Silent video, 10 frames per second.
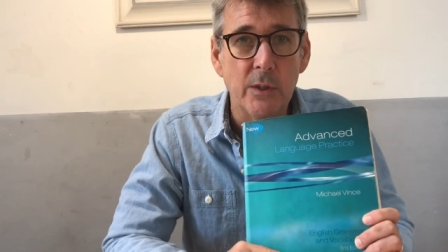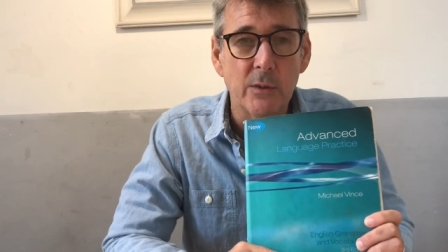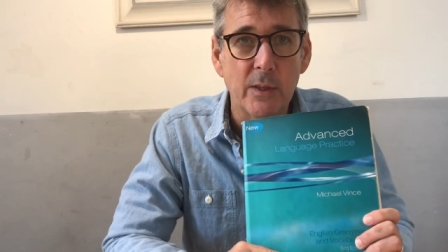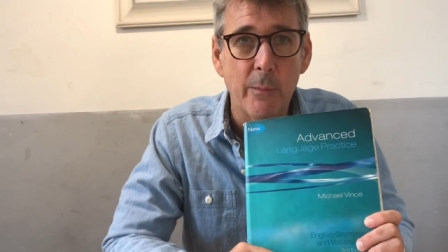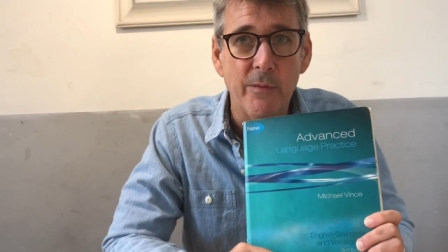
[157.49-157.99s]

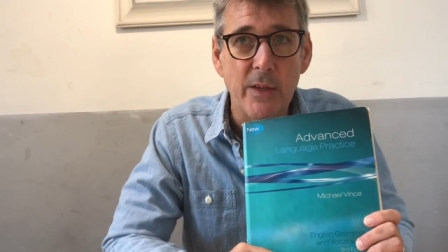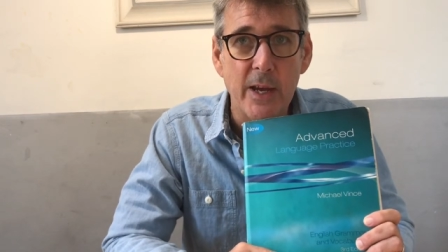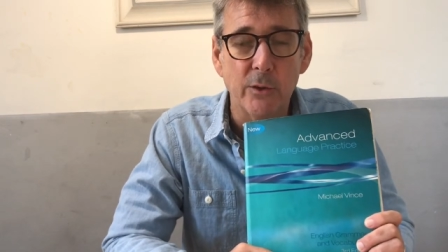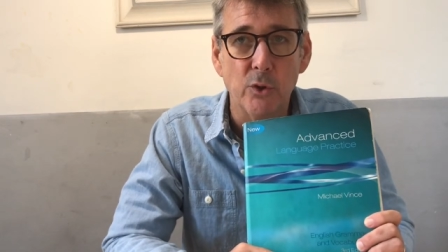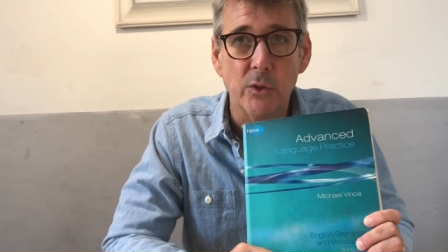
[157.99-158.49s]
Some of the
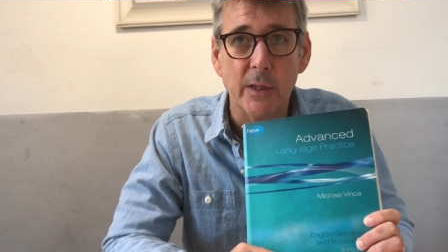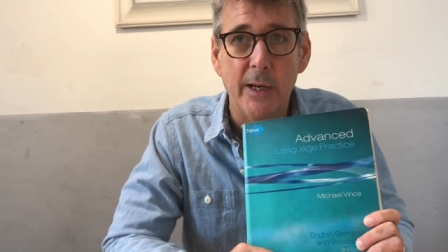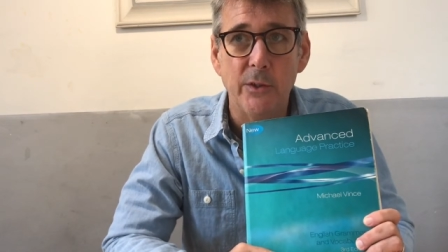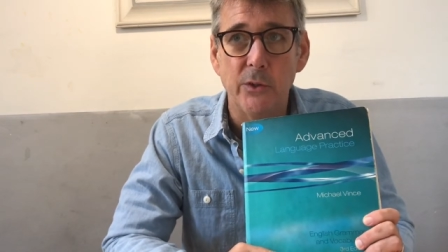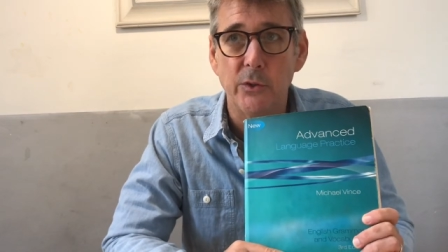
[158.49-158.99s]

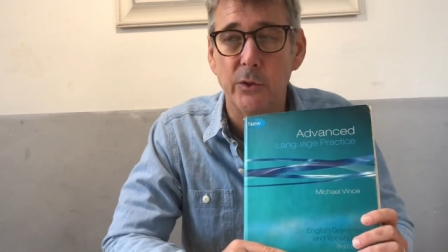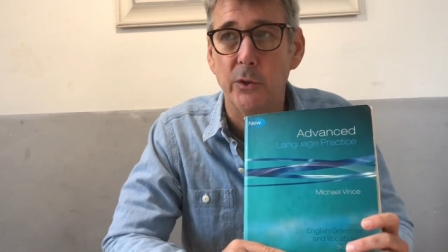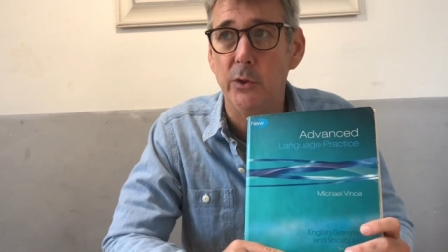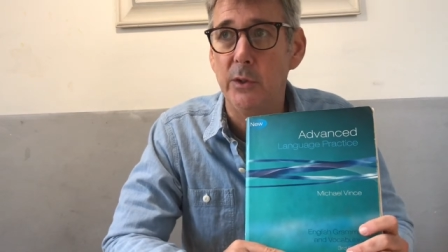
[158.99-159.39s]
exercises are good.